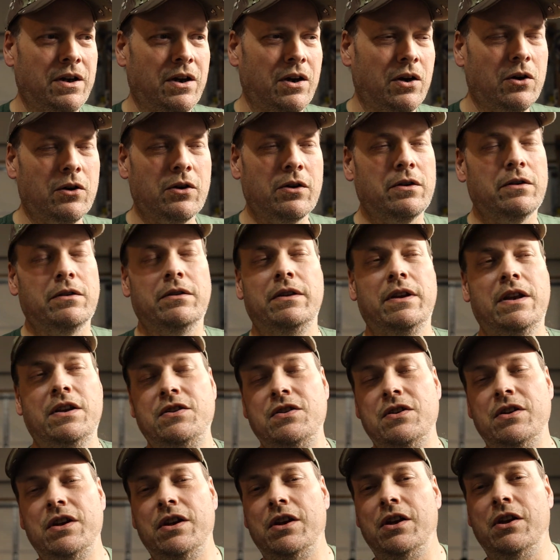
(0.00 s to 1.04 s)
or
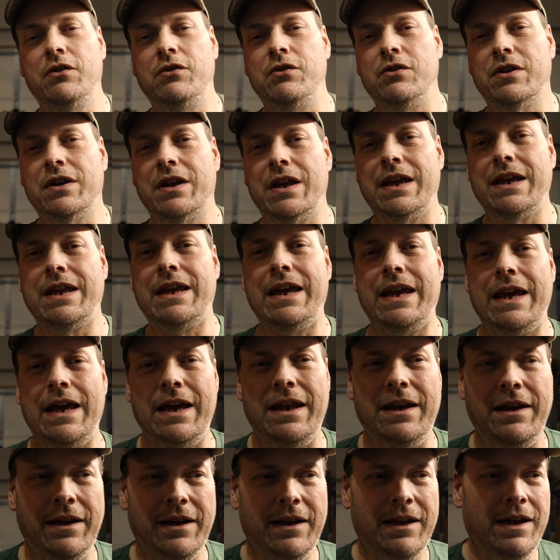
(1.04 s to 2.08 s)
that you didn't know you could
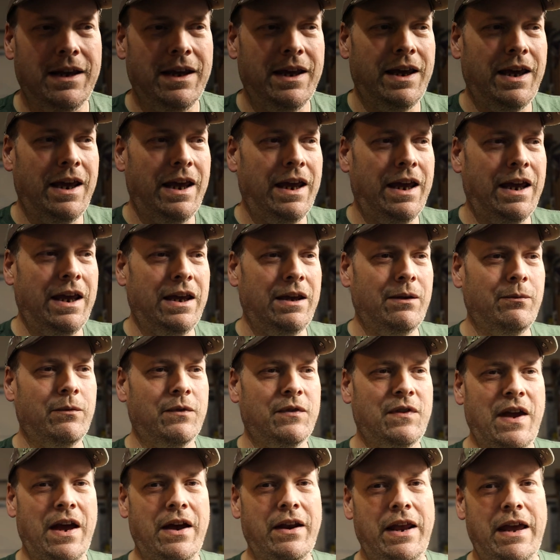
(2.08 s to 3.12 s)
get. And
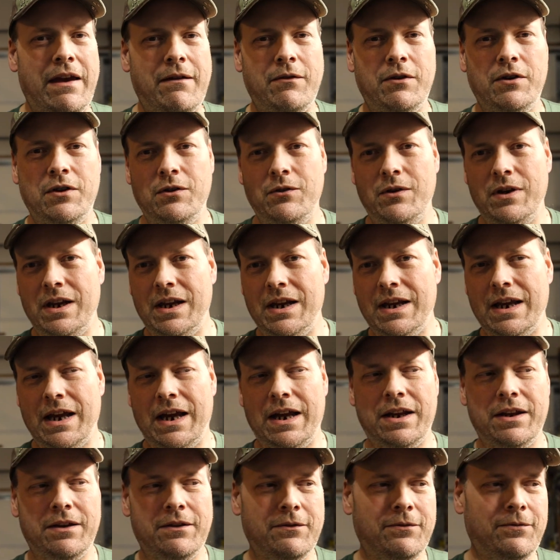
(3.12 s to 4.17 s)
without having to do any
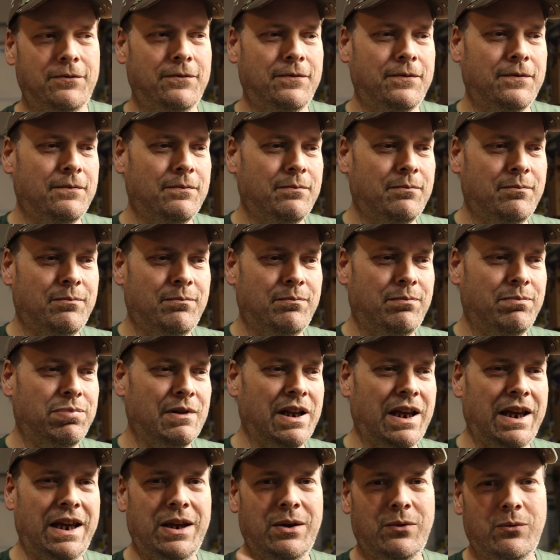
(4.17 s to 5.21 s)
kind of
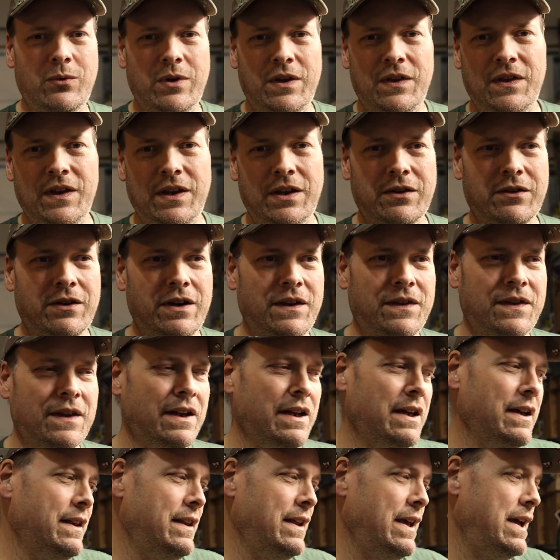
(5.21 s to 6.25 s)
playing with it or anything
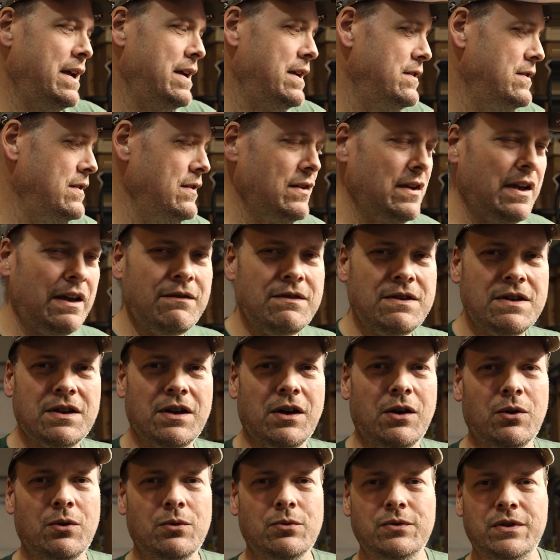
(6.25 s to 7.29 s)
like that, it just gives you
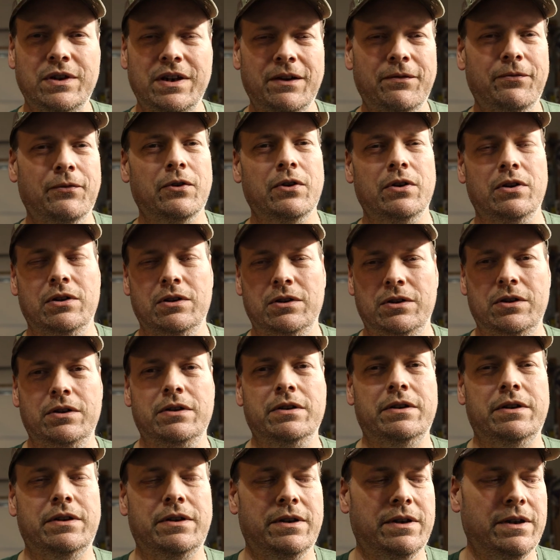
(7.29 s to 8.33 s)
a whole different
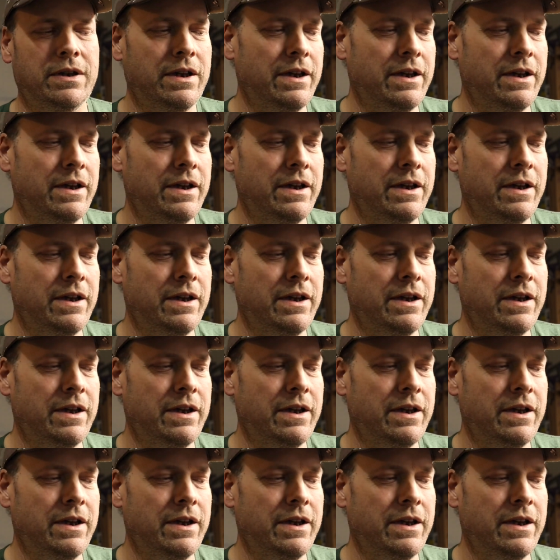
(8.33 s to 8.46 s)
look.